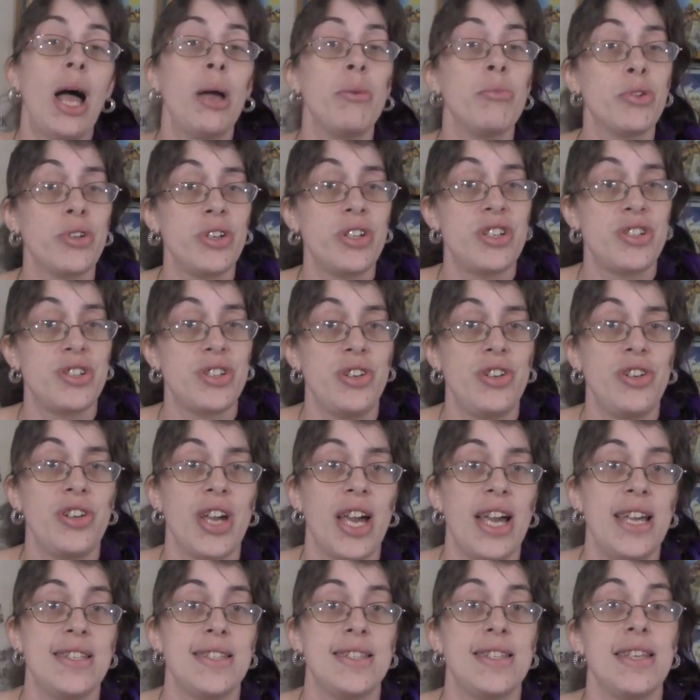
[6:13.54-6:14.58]
I'm going to show you
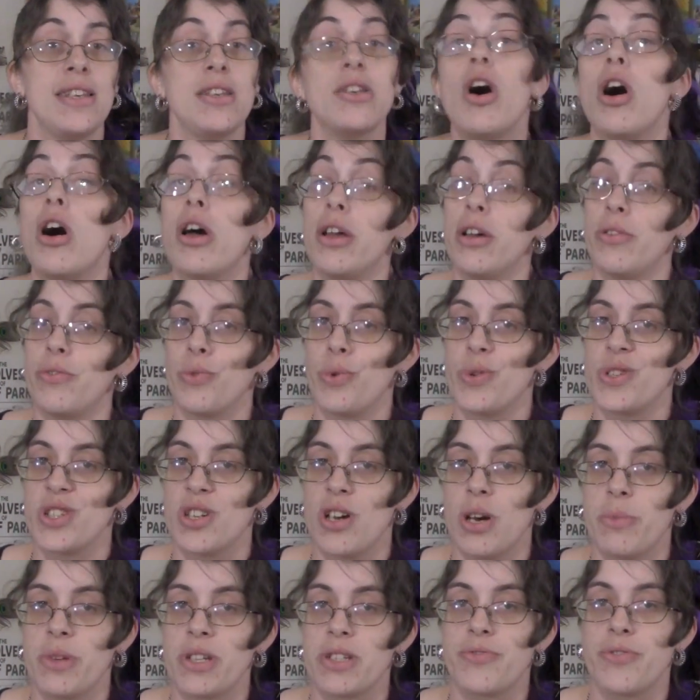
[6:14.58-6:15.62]
guys the non-ElfQuest
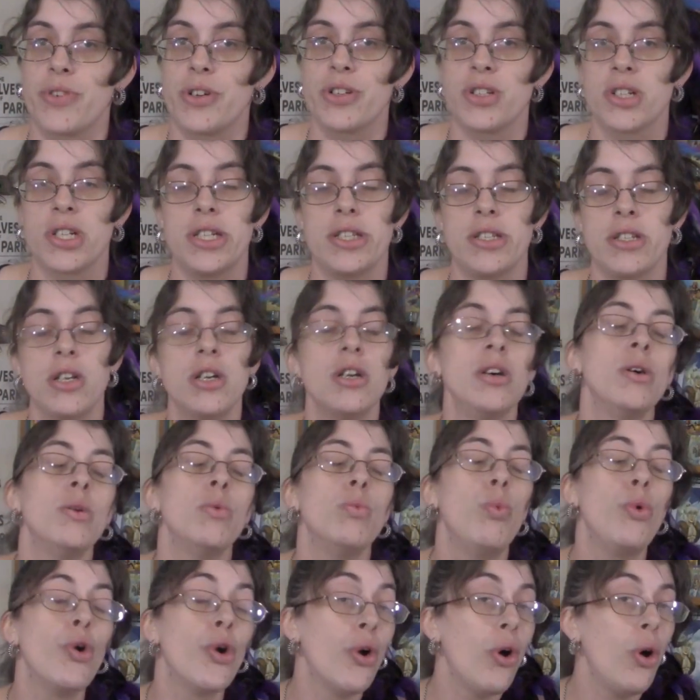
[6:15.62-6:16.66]
comics first, because
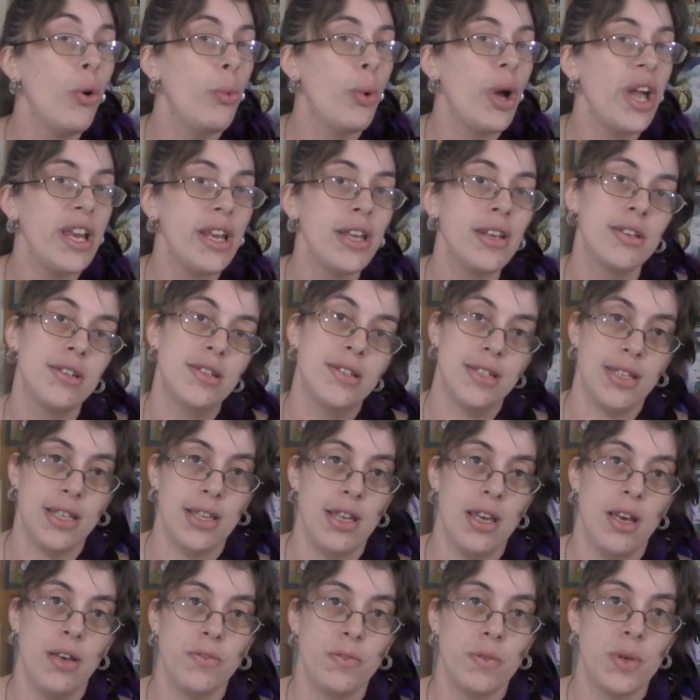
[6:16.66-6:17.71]
we're all waiting to see
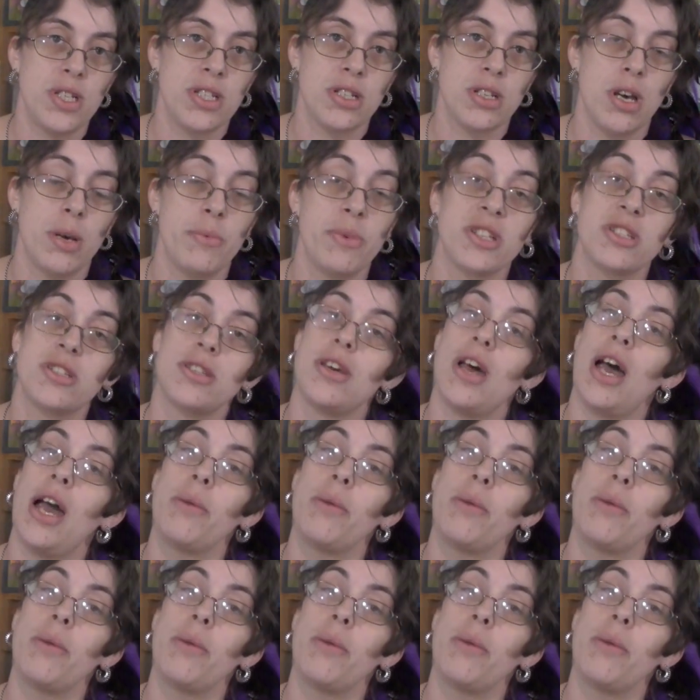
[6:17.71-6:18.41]
the ElfQuest comics.